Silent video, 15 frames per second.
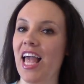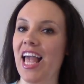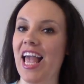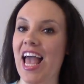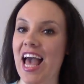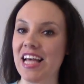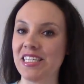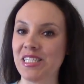
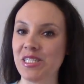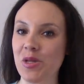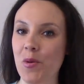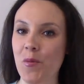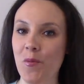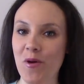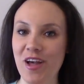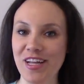Guess
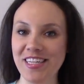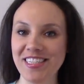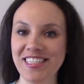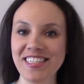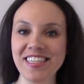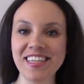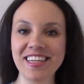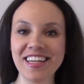
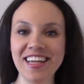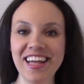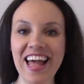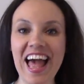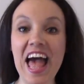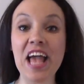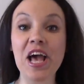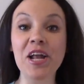what?
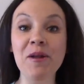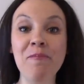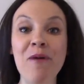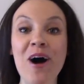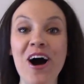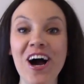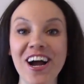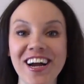I got
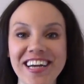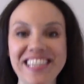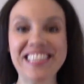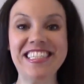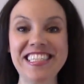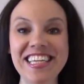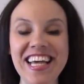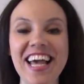
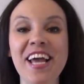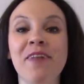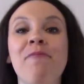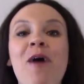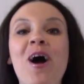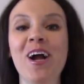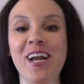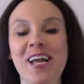a
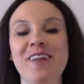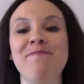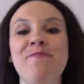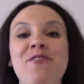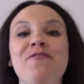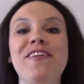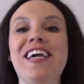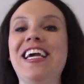part in a
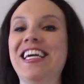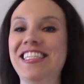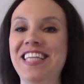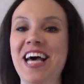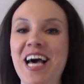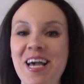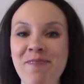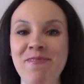movie. It's
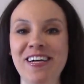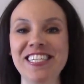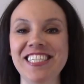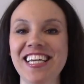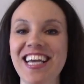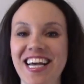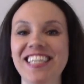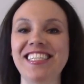high
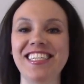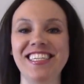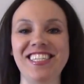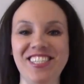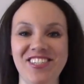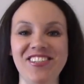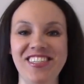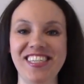budget. It
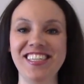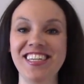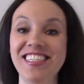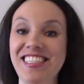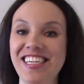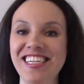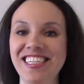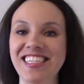shoots in
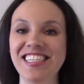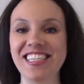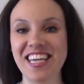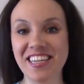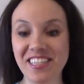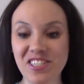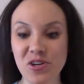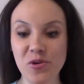Los Angeles
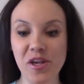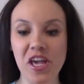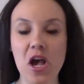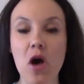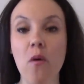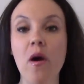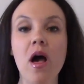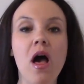and in
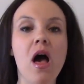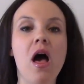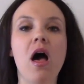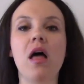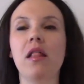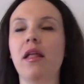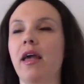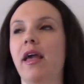Tokyo.
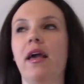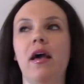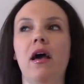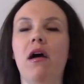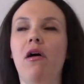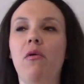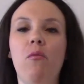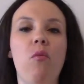Like,
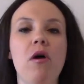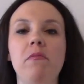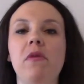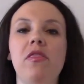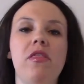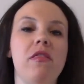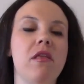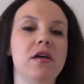1
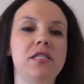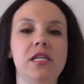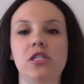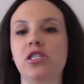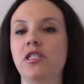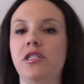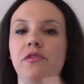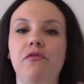month in Los
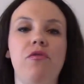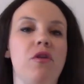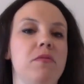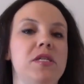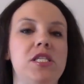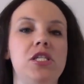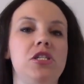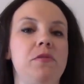Angeles and 4
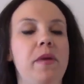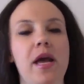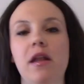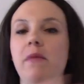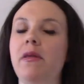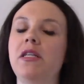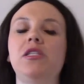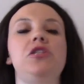months in Japan.
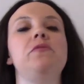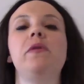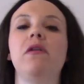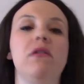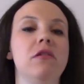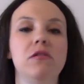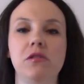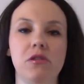I mean, assuming
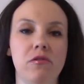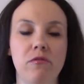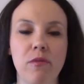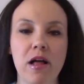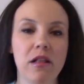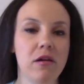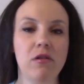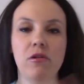all goes
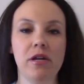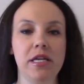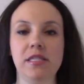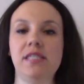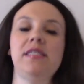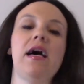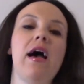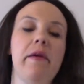well according
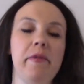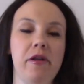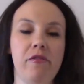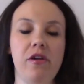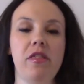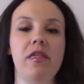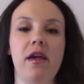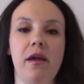to time and
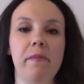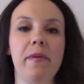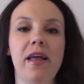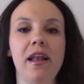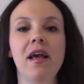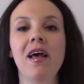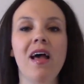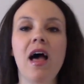everything. But
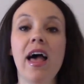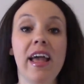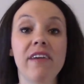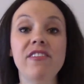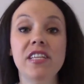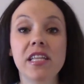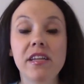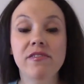I
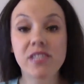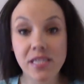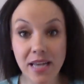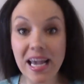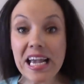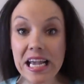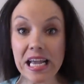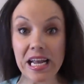have to leave
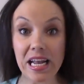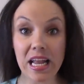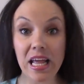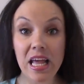tonight.